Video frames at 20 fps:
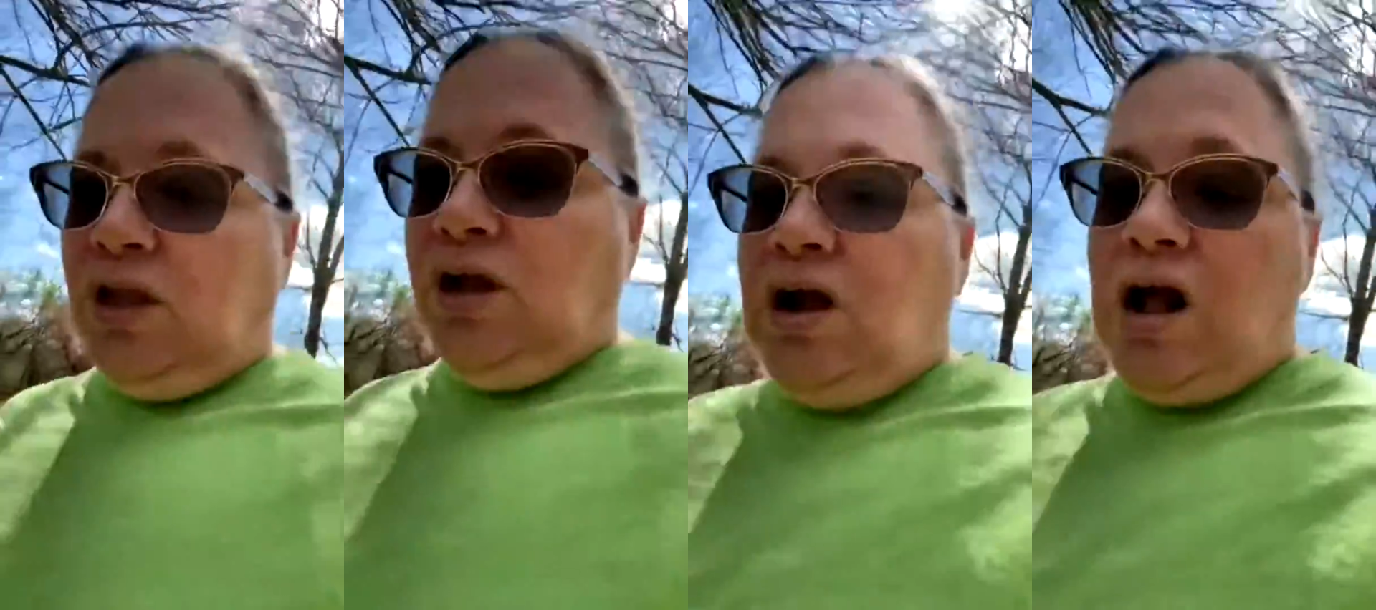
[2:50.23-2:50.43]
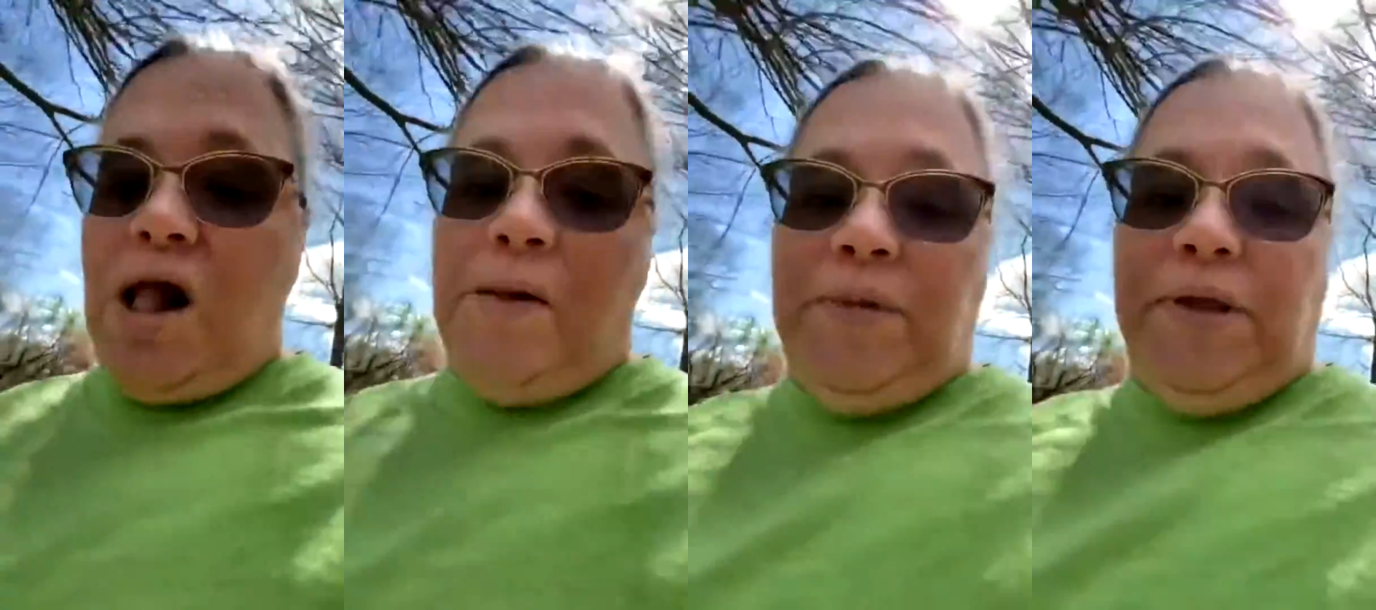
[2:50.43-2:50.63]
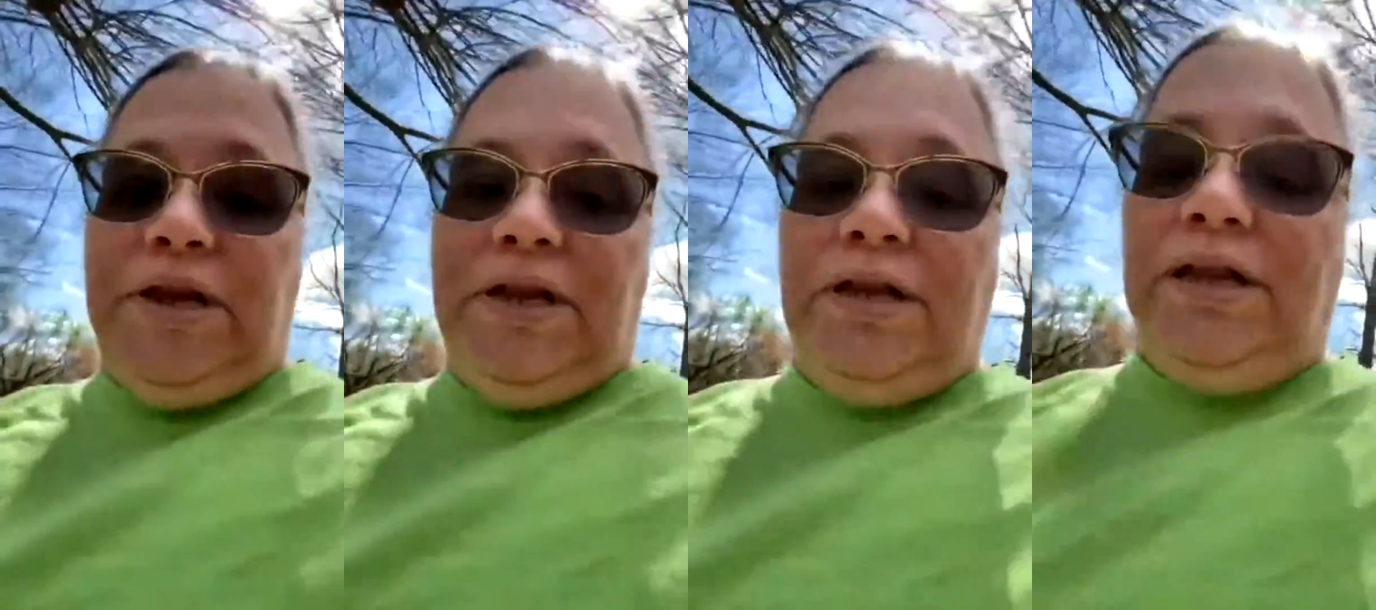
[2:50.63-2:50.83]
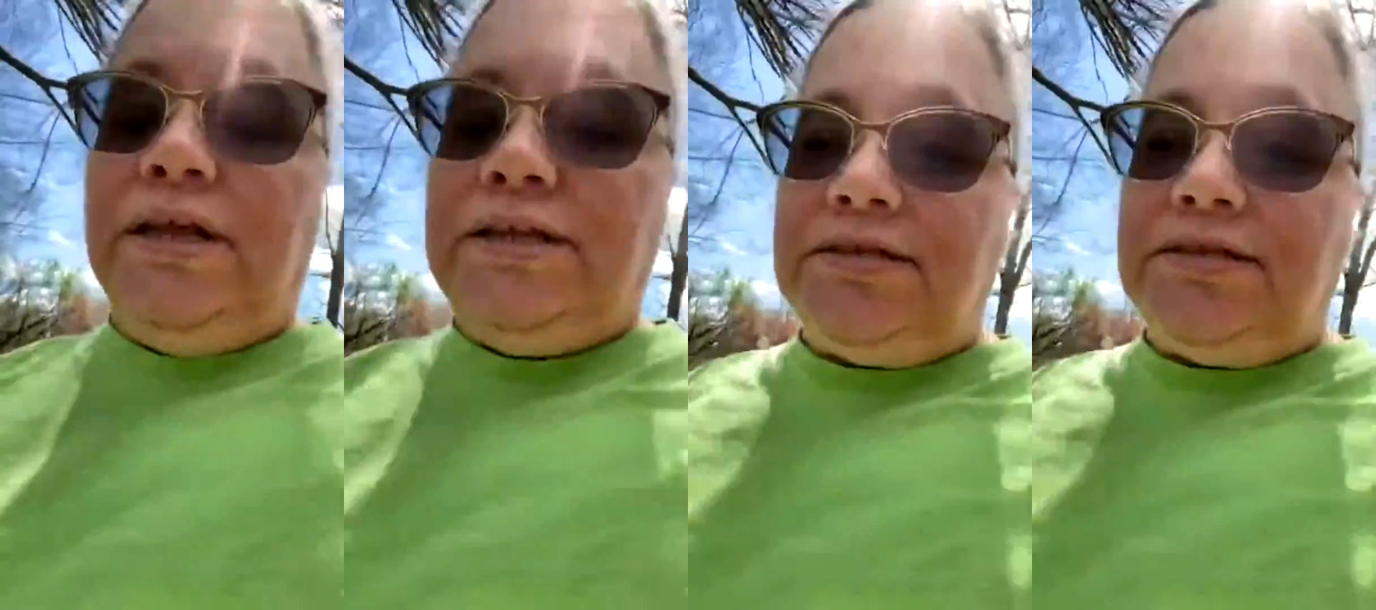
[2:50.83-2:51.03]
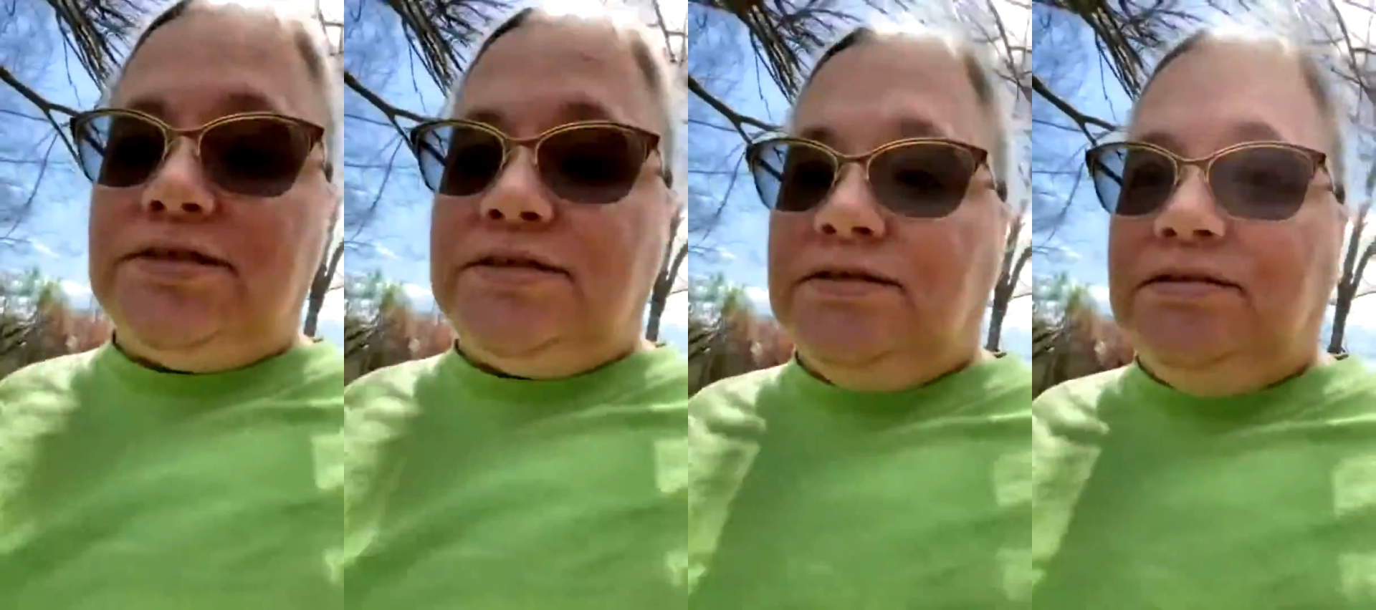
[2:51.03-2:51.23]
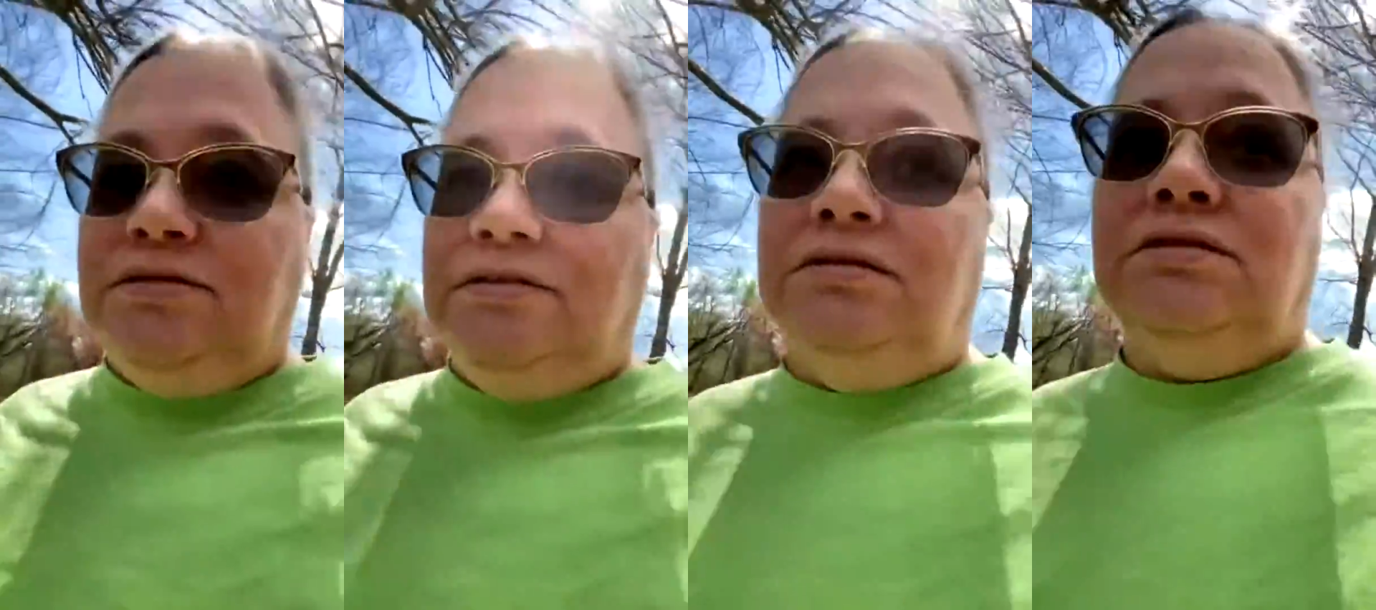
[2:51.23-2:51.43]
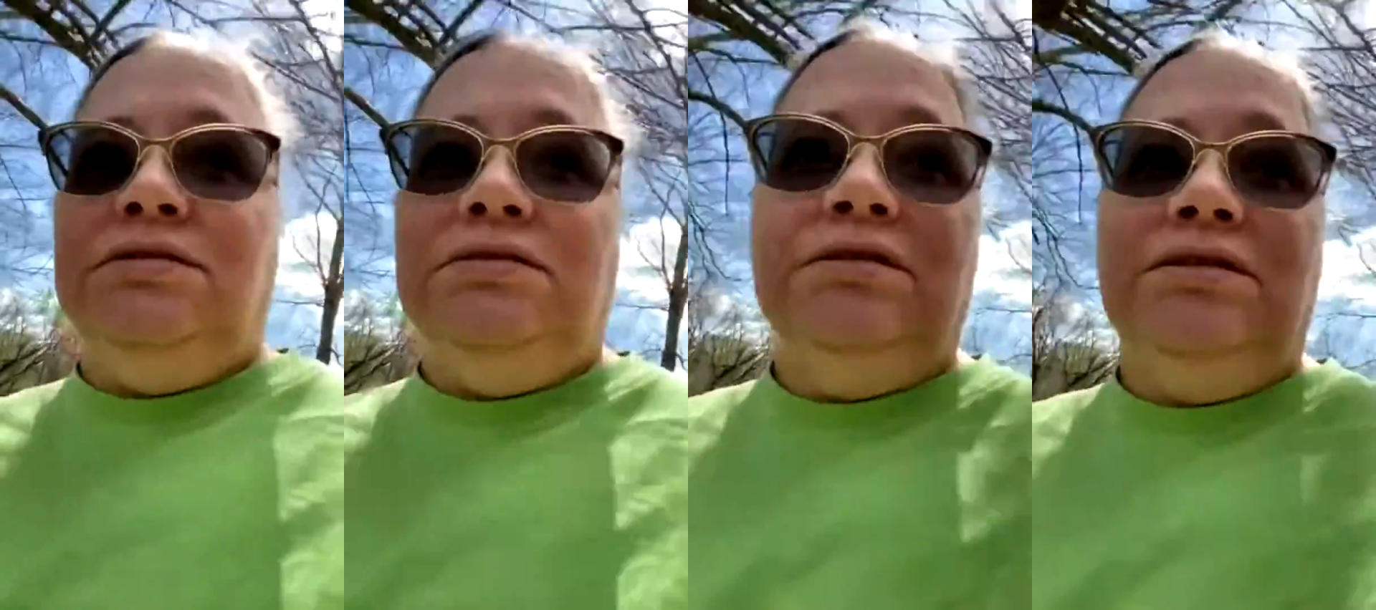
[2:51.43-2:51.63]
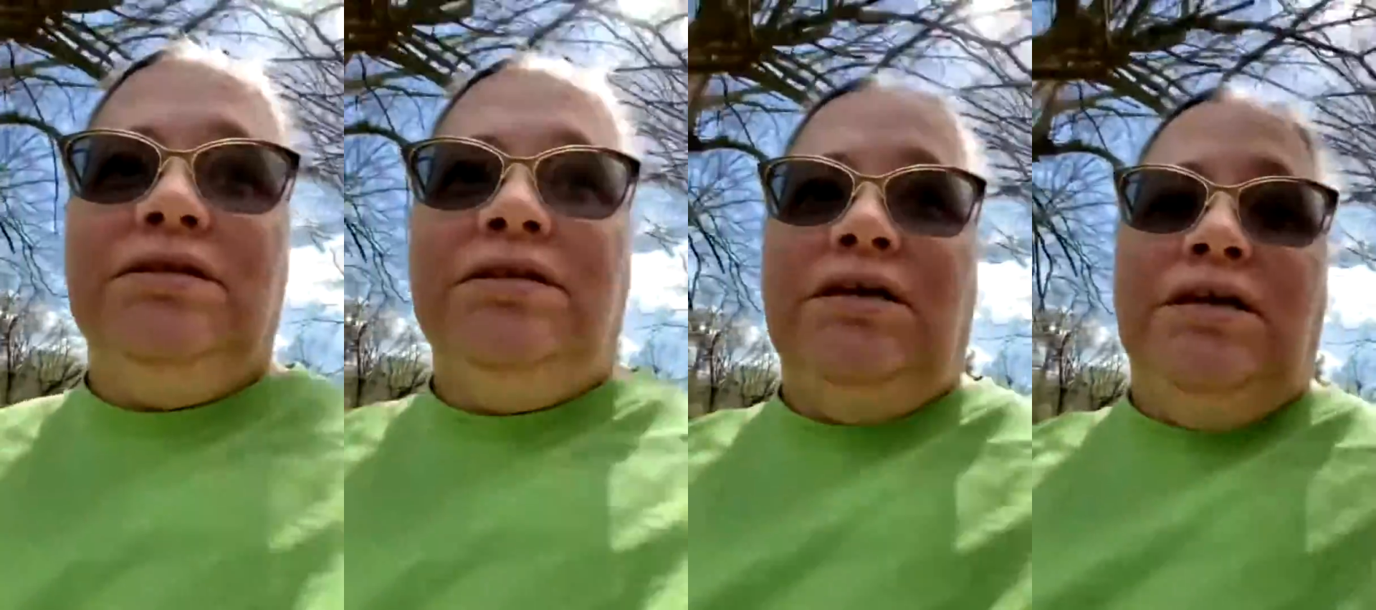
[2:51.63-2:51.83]
I mean, unless
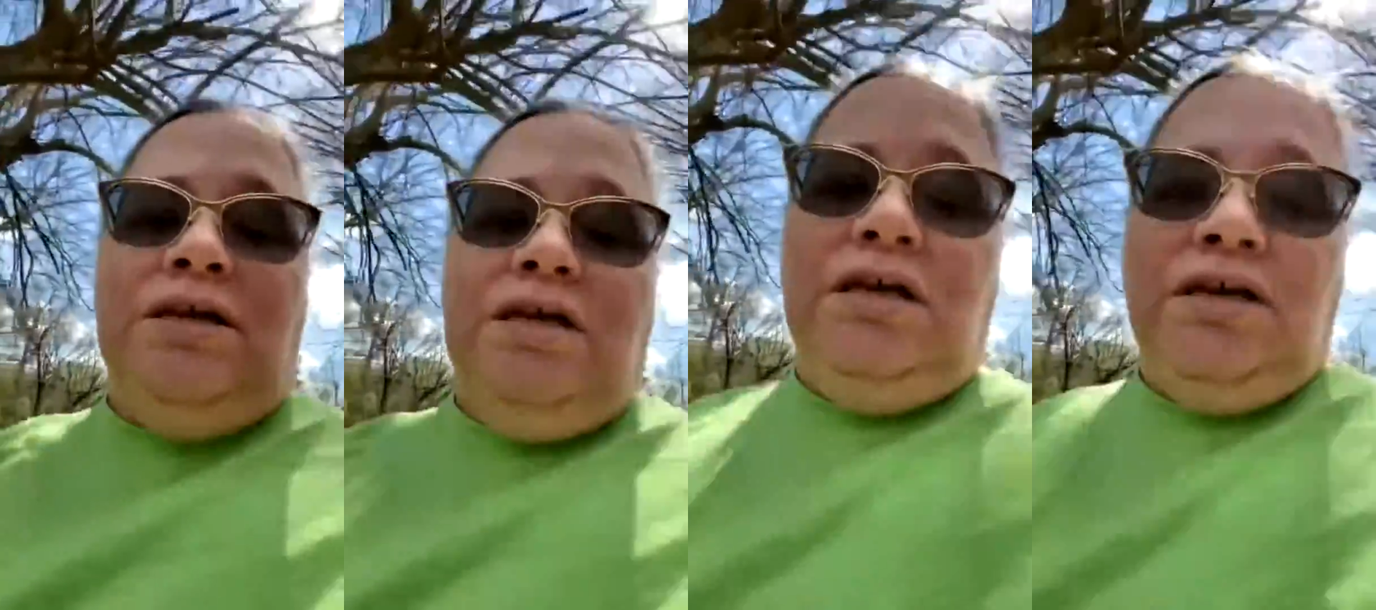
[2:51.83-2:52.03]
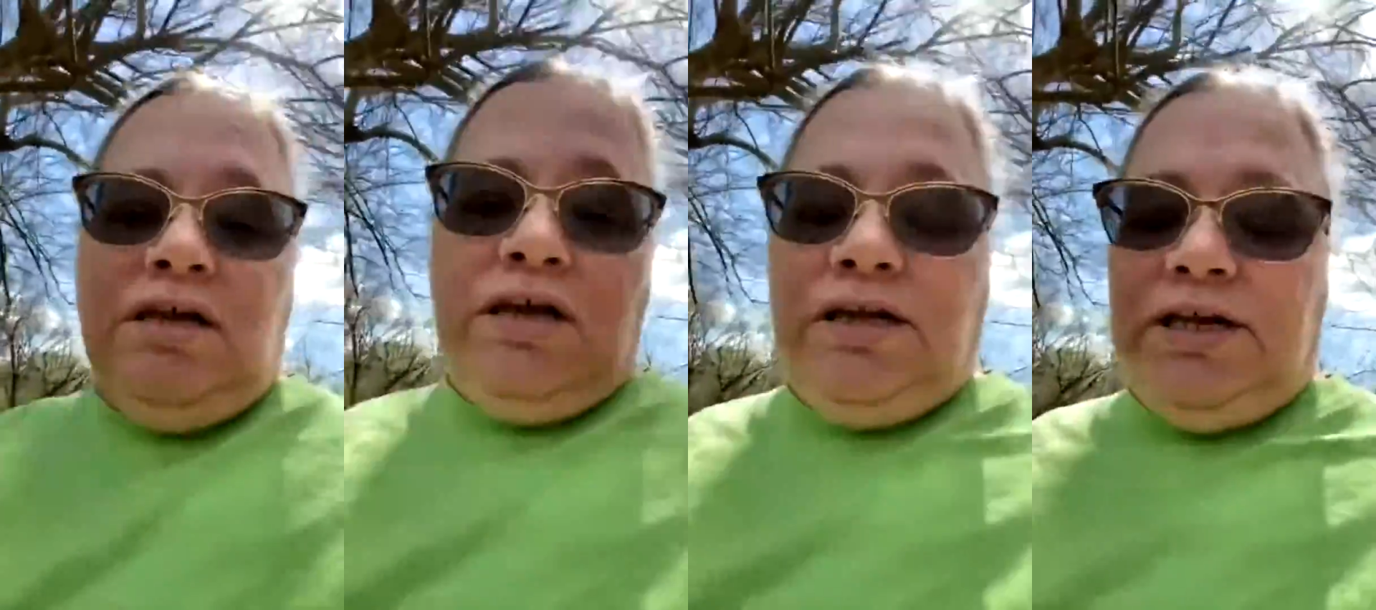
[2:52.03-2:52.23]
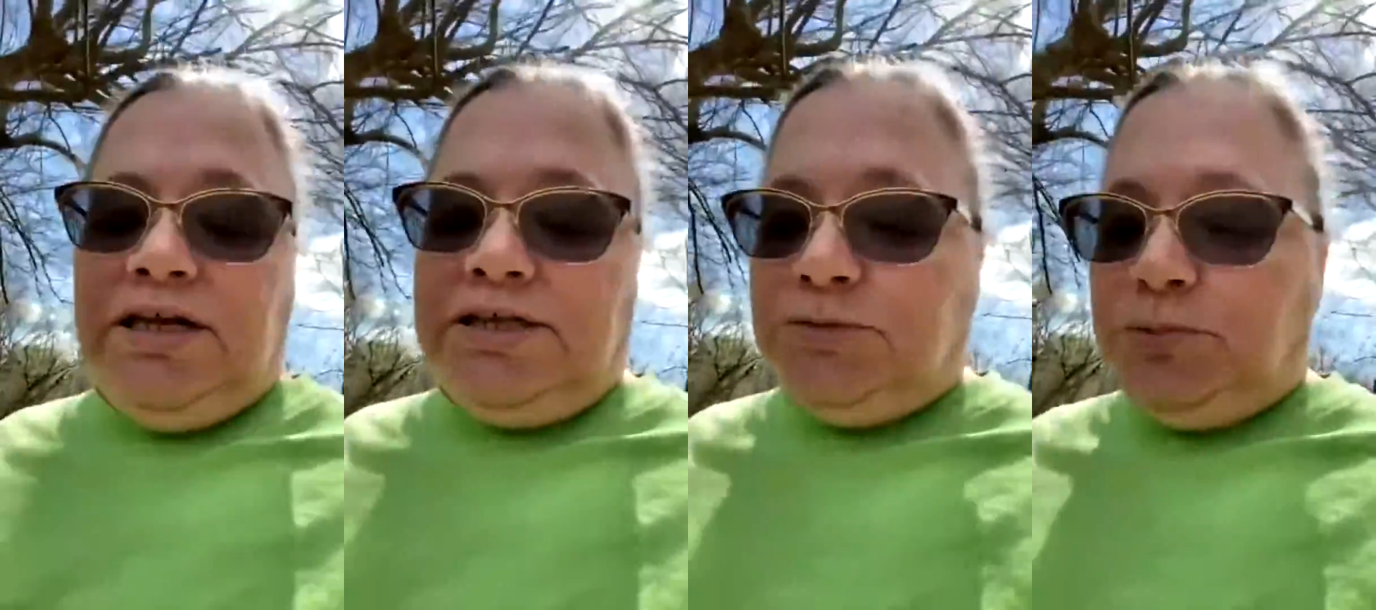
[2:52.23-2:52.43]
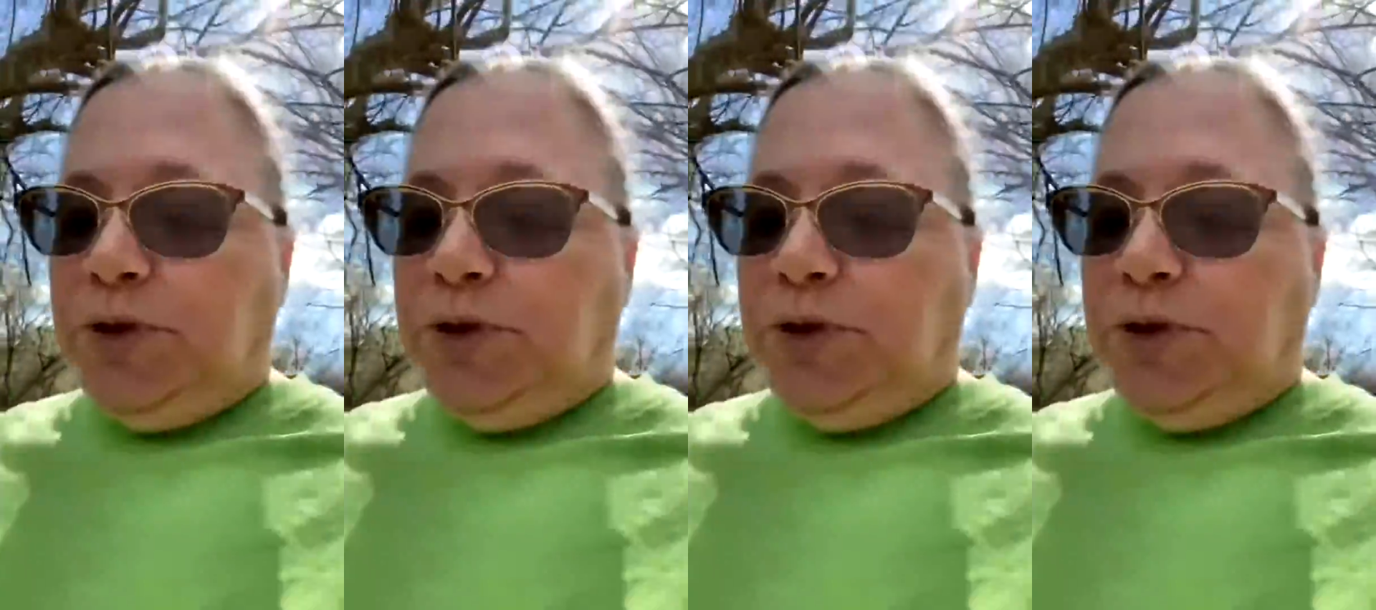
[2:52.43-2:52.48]
unless